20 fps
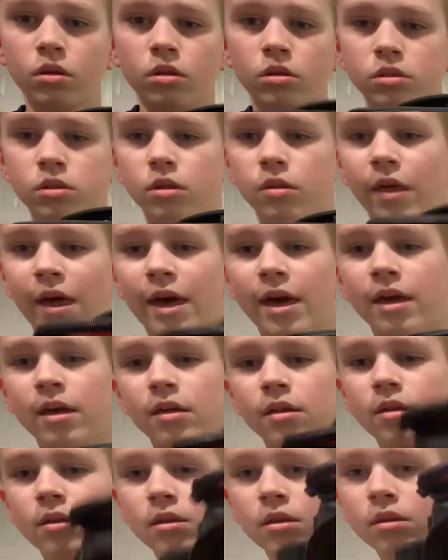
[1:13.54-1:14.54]
So that
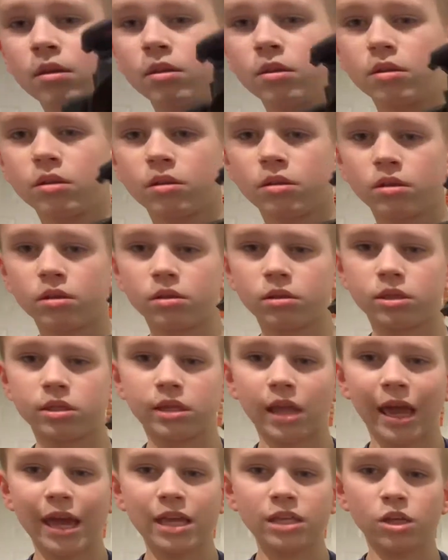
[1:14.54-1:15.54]

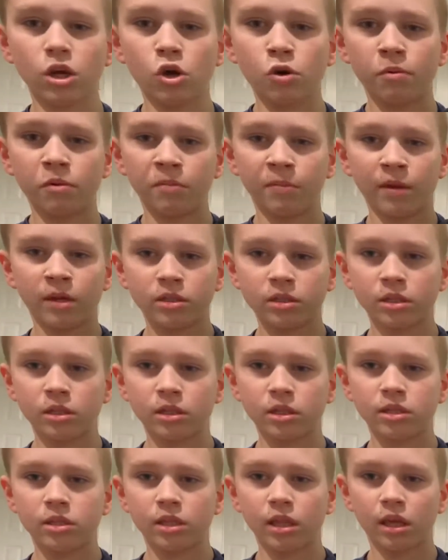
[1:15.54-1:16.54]
stays open because of
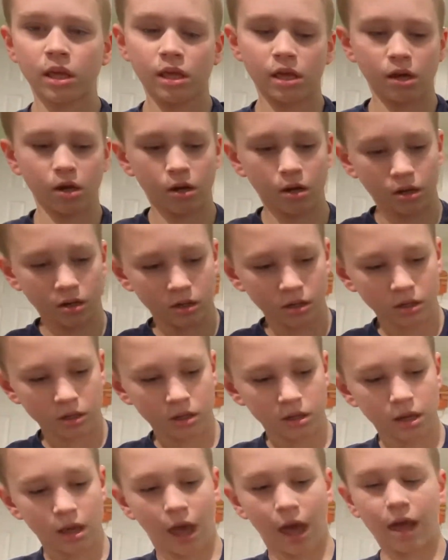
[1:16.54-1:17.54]
this thing here.
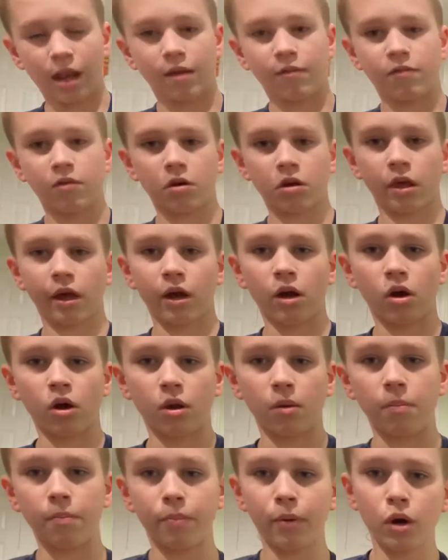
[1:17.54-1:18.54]
And if you're like on a
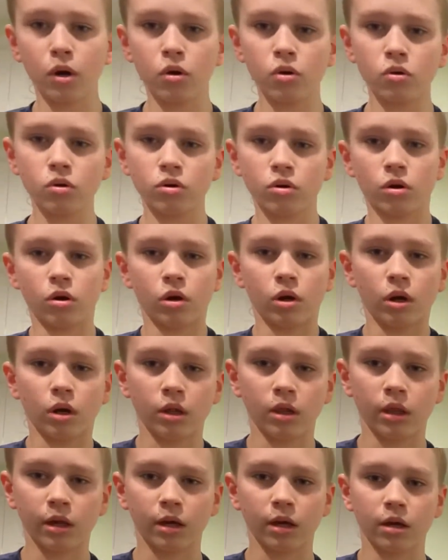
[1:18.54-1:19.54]
boat or
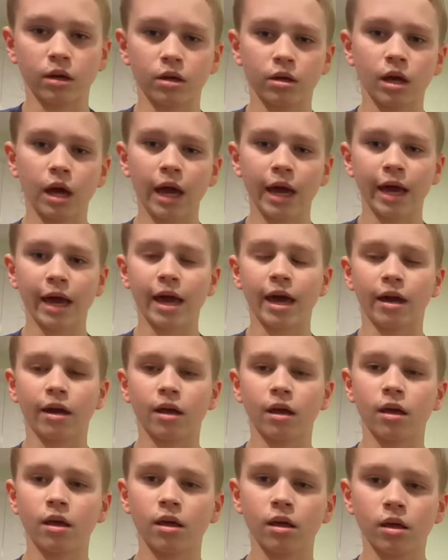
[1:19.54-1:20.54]
on like a
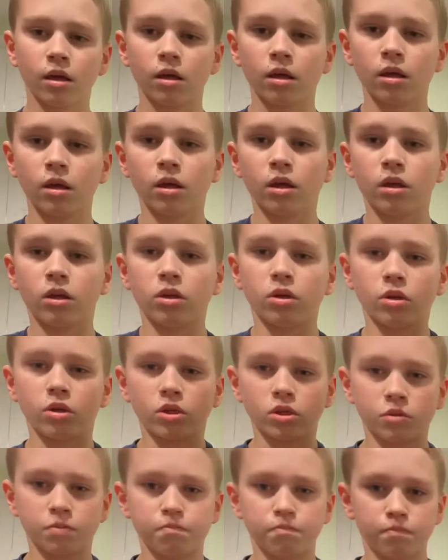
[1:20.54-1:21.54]
kayak, you can
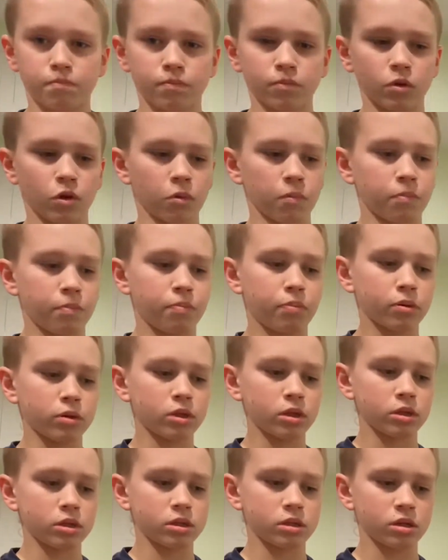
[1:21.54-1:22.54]
just, you know, put
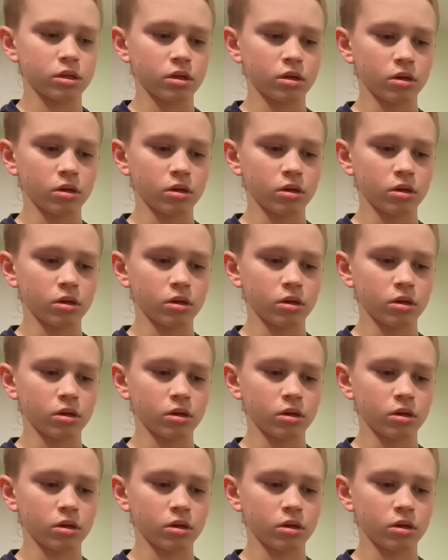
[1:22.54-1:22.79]
this,